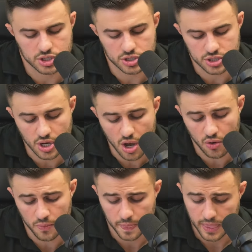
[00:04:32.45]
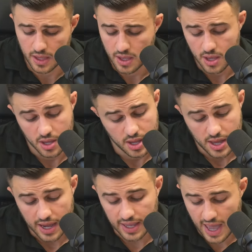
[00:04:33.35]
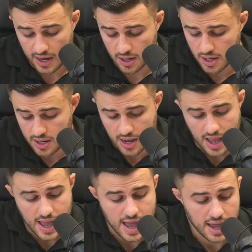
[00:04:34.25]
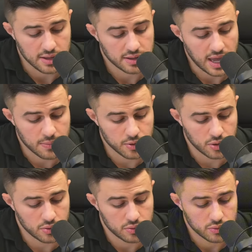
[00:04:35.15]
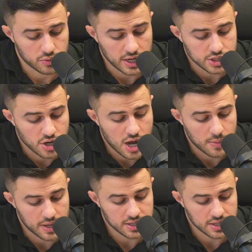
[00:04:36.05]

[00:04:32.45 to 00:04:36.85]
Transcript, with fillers: So again, uh, Gabriel, great job.